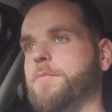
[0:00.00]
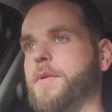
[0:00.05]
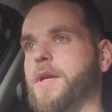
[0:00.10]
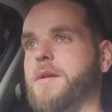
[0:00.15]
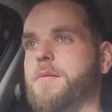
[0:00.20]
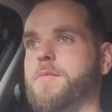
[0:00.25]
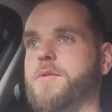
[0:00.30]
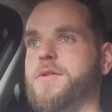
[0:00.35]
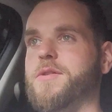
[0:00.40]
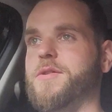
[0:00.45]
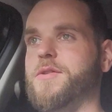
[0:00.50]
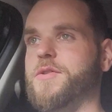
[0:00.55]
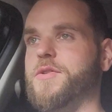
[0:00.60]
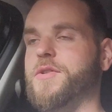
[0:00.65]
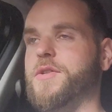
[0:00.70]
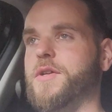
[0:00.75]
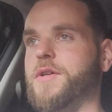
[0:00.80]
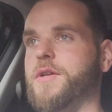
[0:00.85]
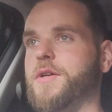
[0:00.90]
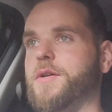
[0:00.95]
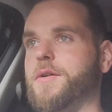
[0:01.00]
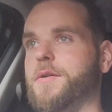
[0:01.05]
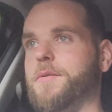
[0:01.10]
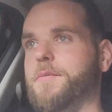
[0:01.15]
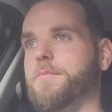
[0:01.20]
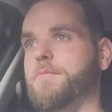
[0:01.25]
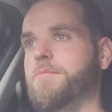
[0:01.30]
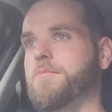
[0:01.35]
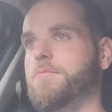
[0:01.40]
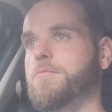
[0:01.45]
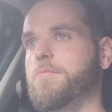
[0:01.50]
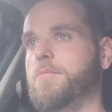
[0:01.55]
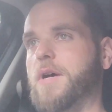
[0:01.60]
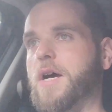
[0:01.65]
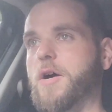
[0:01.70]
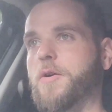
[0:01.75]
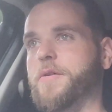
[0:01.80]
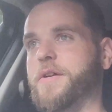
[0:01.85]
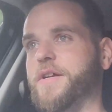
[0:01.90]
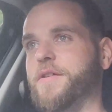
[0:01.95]
maybe just
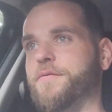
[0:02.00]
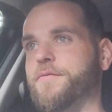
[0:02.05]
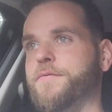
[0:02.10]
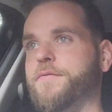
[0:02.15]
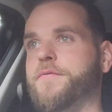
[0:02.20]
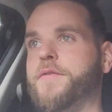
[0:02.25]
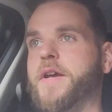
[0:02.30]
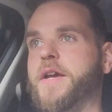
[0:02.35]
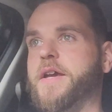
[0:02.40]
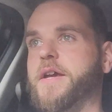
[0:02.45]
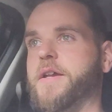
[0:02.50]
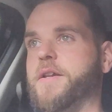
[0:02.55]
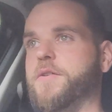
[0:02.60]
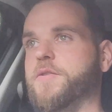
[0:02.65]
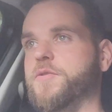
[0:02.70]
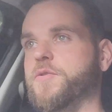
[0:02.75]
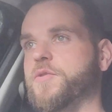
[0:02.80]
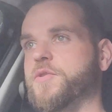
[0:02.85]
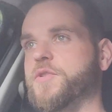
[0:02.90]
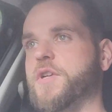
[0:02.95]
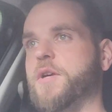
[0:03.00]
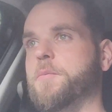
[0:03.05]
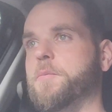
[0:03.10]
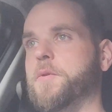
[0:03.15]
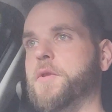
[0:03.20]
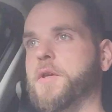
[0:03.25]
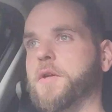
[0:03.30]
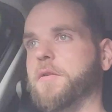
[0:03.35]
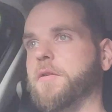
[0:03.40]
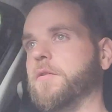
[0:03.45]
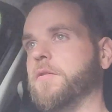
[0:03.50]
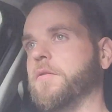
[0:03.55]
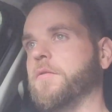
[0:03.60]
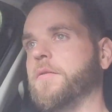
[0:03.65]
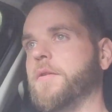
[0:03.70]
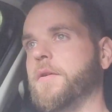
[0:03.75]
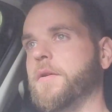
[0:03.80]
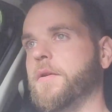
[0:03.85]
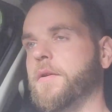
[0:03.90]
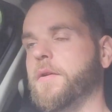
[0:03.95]
powering fans or something,
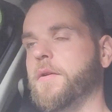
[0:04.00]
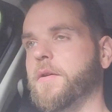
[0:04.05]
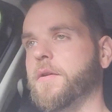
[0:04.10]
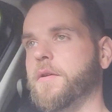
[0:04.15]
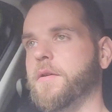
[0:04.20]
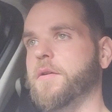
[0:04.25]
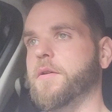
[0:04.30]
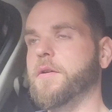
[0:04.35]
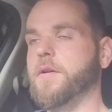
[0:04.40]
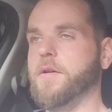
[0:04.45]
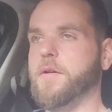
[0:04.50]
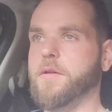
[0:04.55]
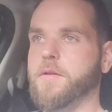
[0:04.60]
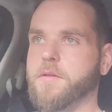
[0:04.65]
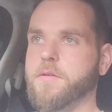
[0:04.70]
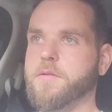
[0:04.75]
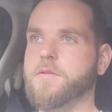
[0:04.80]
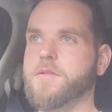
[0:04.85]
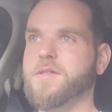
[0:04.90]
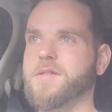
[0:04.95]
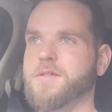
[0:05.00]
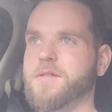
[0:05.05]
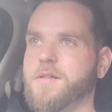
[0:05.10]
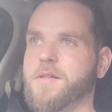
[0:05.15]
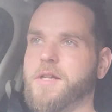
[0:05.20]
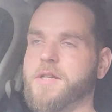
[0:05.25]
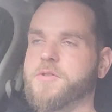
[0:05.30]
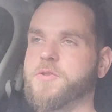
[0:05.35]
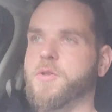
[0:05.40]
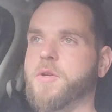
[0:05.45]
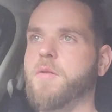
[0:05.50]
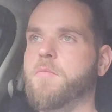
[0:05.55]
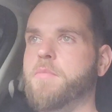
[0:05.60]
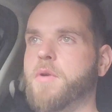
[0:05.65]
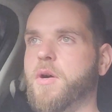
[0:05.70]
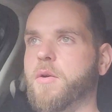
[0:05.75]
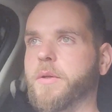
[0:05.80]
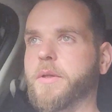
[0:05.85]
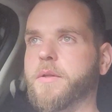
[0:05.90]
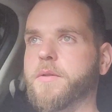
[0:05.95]
or lesser
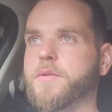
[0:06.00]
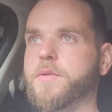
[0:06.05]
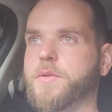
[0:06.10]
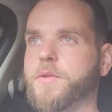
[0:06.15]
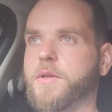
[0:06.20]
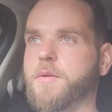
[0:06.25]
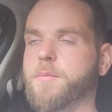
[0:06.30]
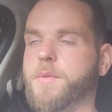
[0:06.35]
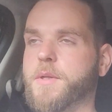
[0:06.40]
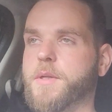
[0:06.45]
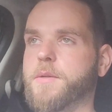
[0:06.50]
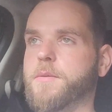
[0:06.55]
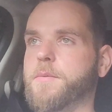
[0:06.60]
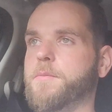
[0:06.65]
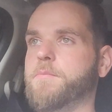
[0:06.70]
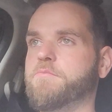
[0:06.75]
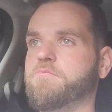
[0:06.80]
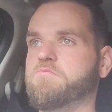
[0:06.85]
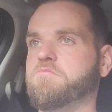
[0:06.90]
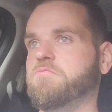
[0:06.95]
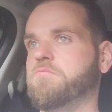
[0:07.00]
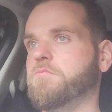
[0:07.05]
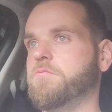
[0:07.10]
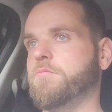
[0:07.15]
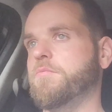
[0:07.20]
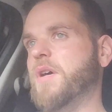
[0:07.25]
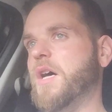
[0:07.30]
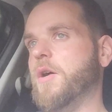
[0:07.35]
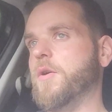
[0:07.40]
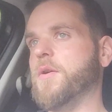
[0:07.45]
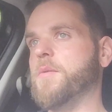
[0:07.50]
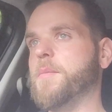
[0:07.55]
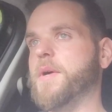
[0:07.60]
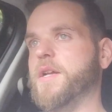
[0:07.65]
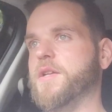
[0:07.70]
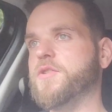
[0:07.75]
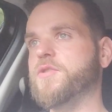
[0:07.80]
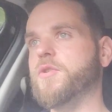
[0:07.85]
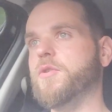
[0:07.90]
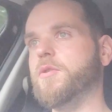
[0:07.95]
components could be powered
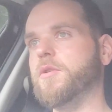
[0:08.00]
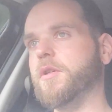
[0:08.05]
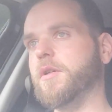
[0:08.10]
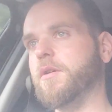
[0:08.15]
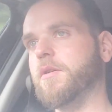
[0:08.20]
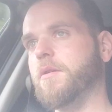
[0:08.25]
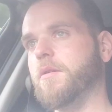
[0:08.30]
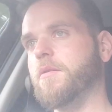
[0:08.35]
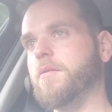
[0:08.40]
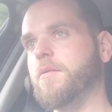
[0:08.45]
by solar.